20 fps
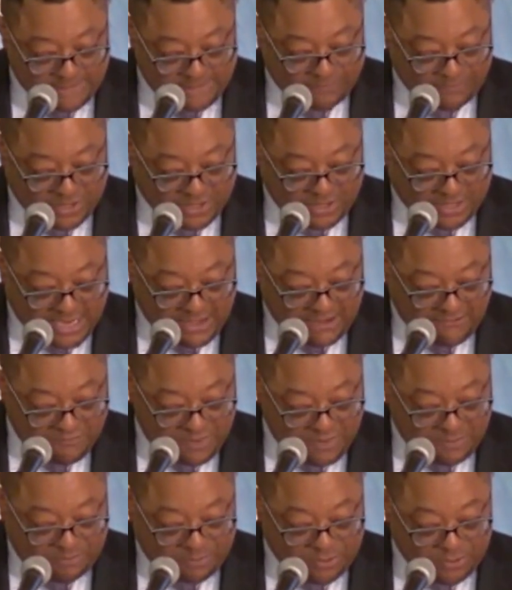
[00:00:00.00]
The
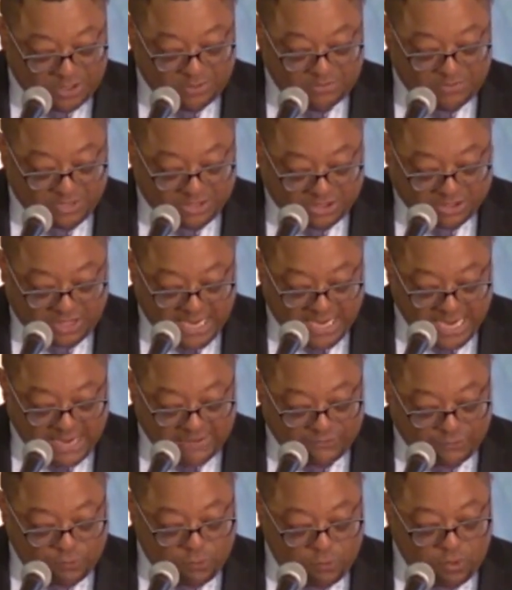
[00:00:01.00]
government put them in
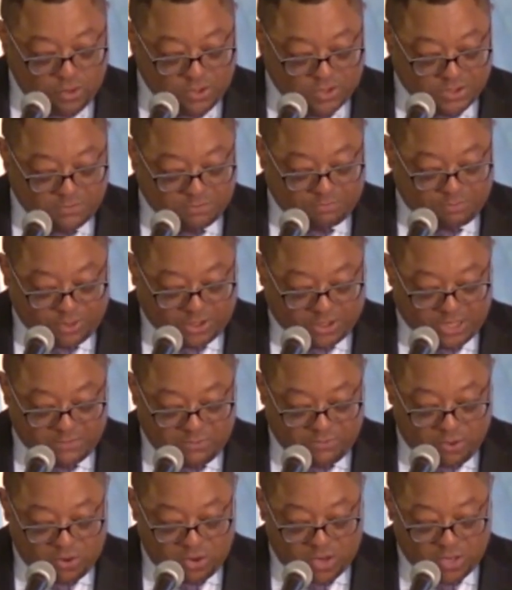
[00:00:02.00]
slave quarters and put them
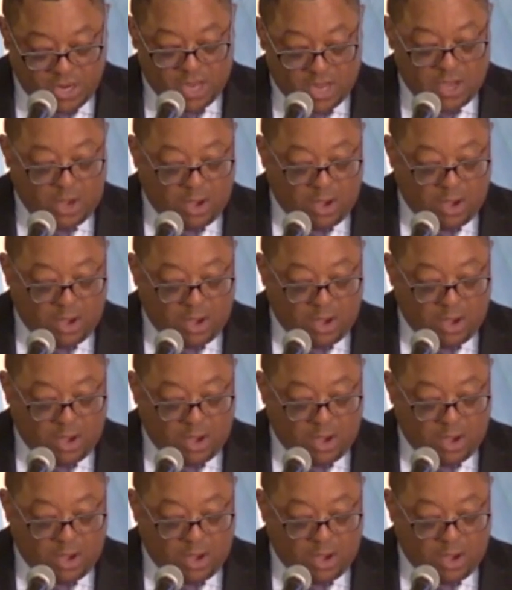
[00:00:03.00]
on